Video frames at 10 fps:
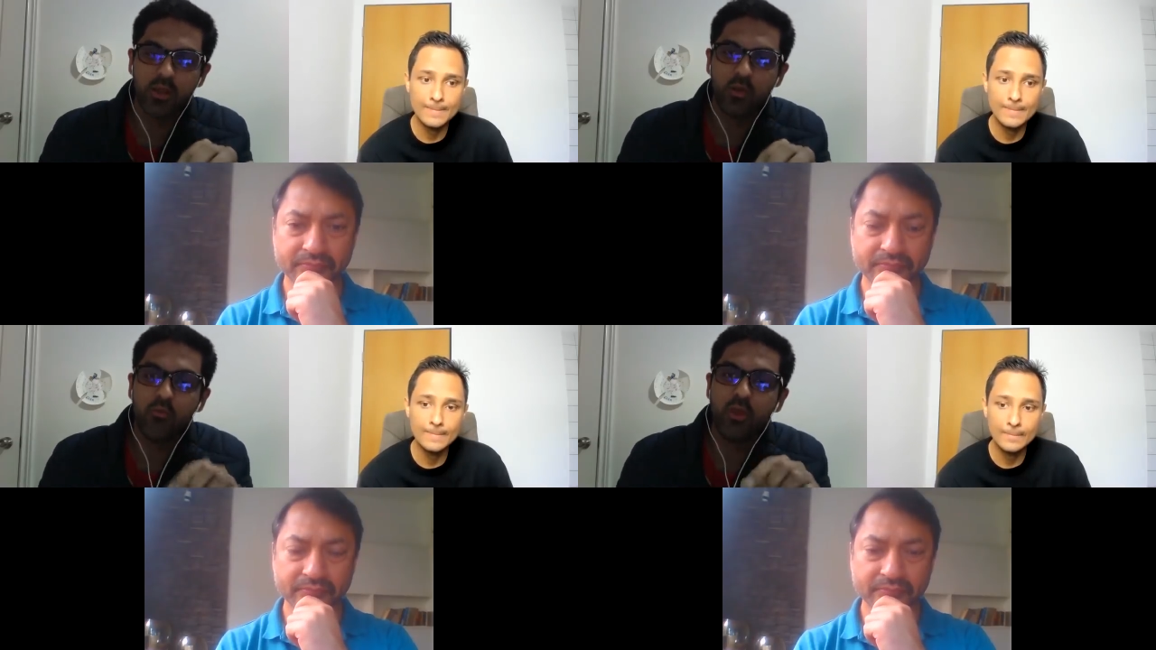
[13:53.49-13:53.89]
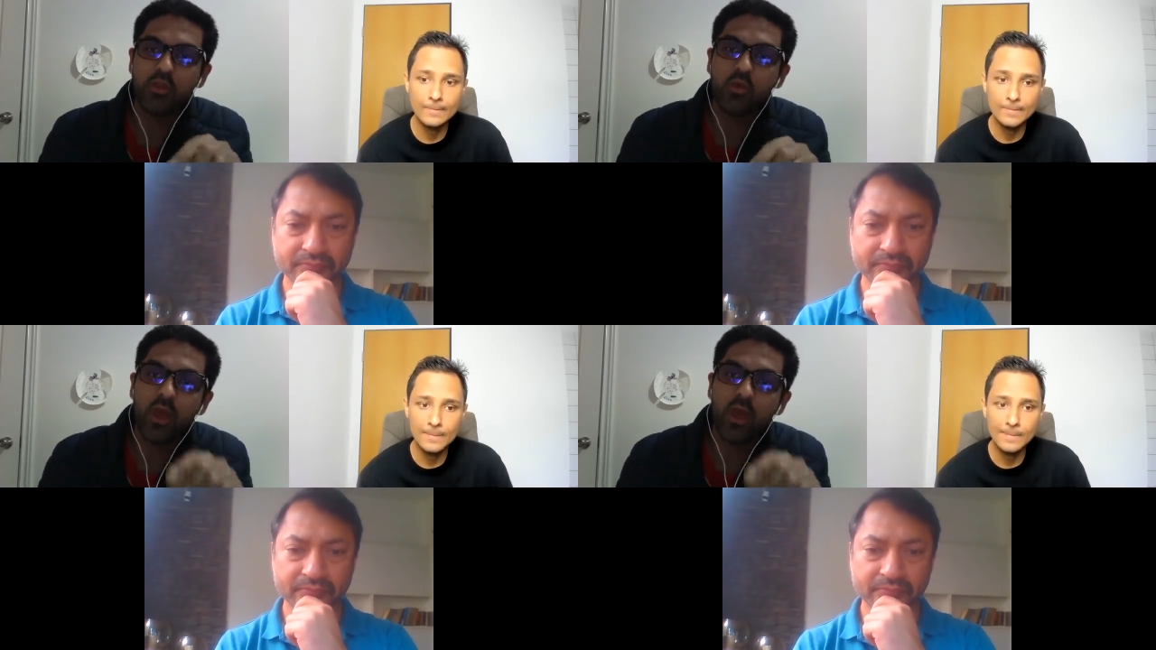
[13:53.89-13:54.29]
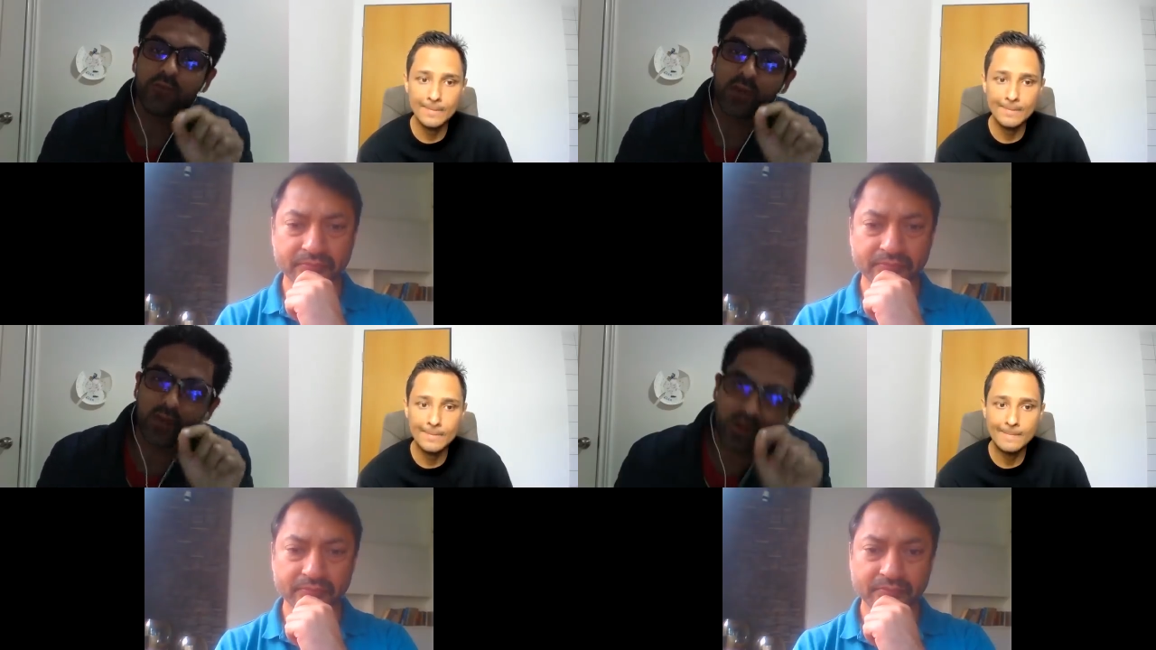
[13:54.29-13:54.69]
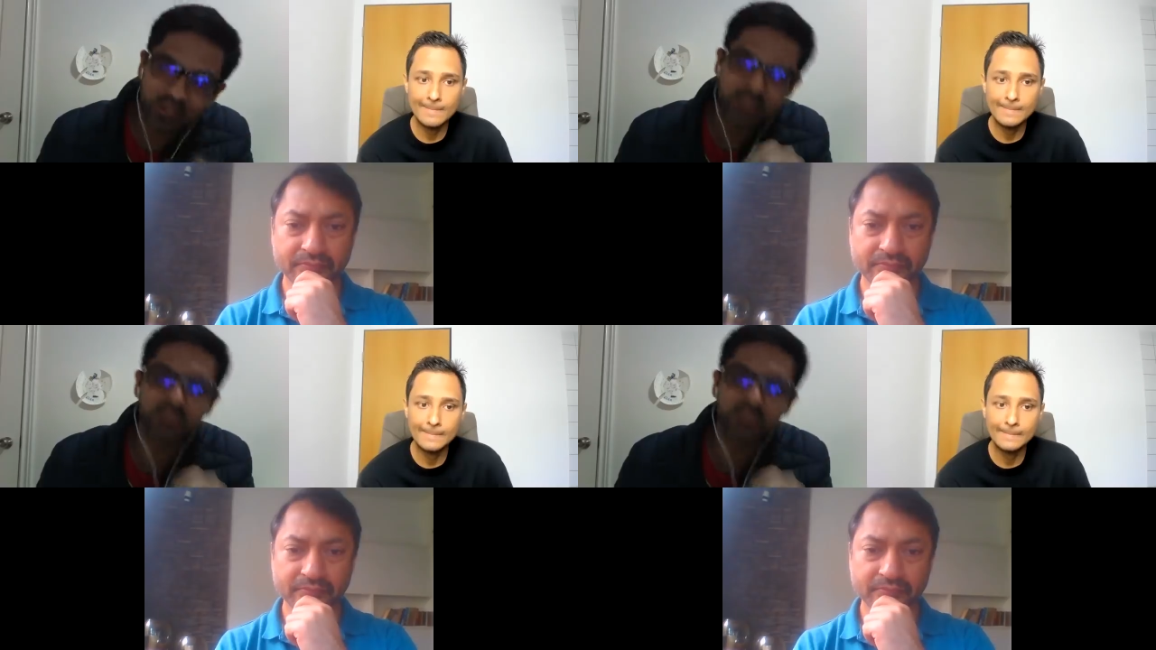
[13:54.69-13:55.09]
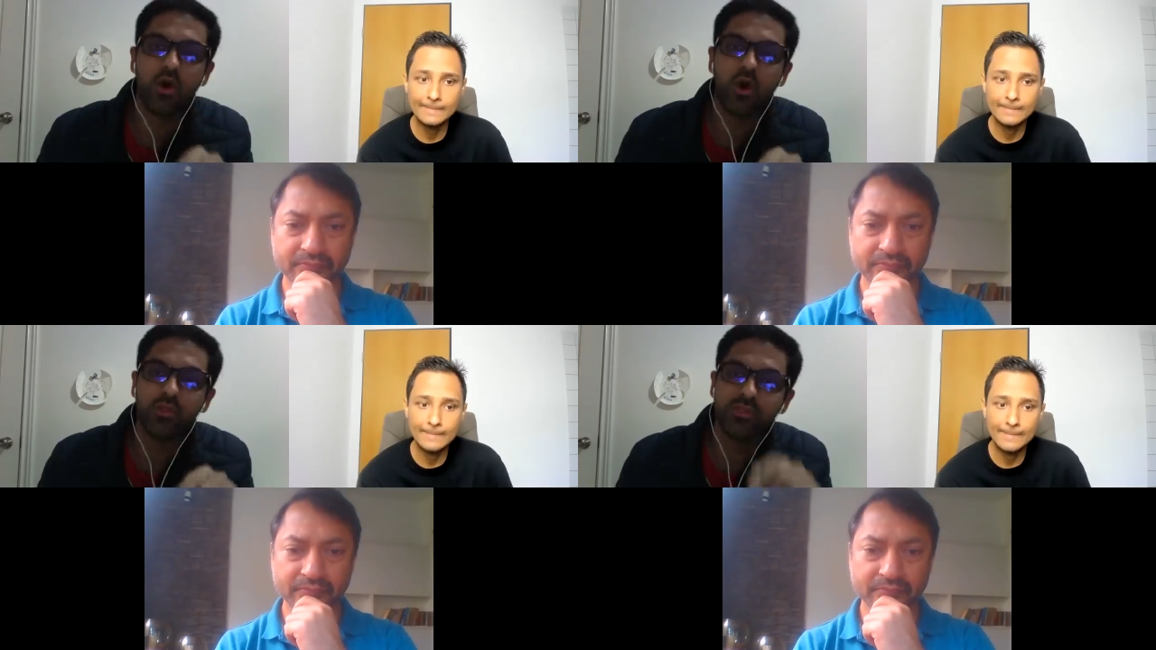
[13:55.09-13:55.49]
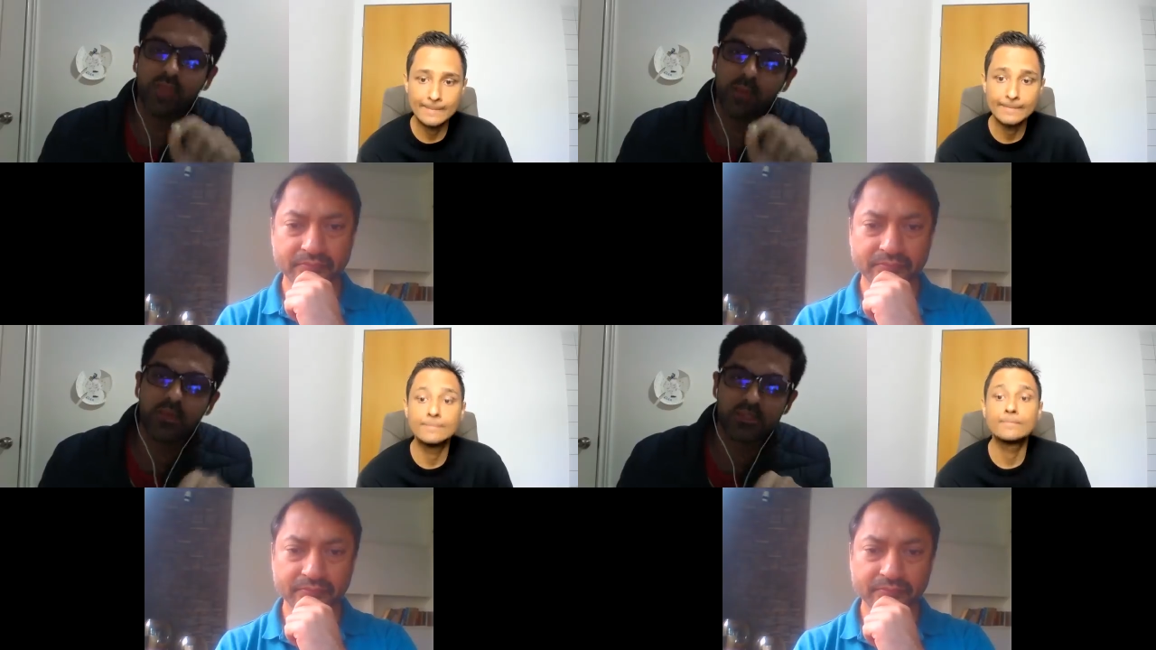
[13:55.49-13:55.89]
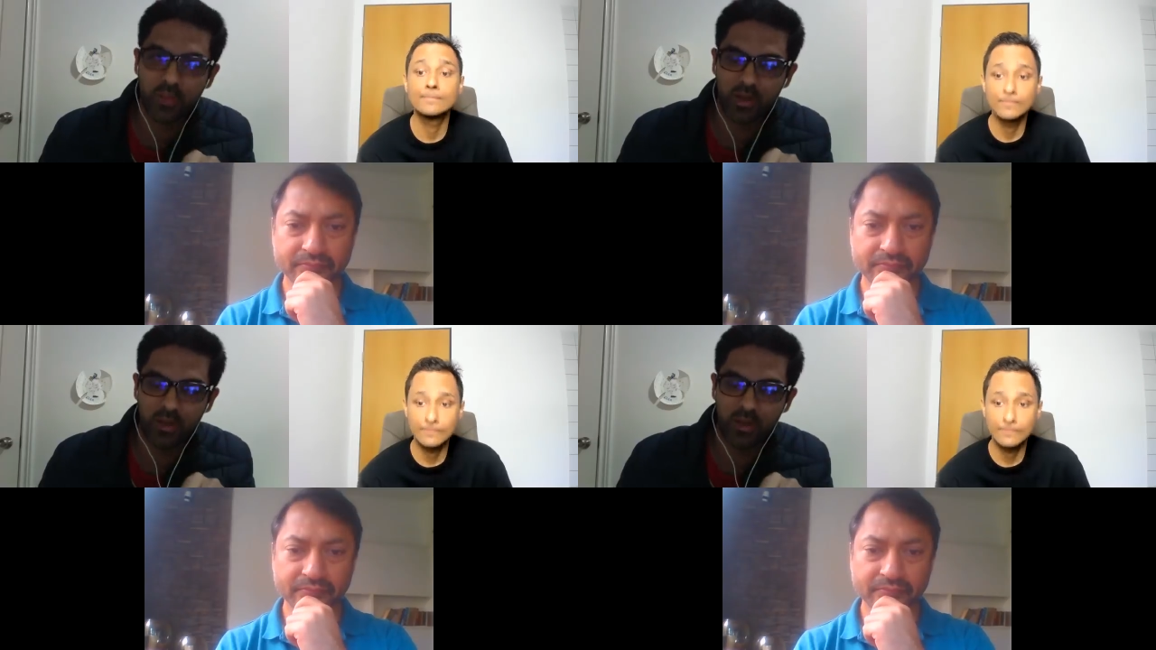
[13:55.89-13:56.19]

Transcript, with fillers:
Speaker 1: when you have trust on them as well.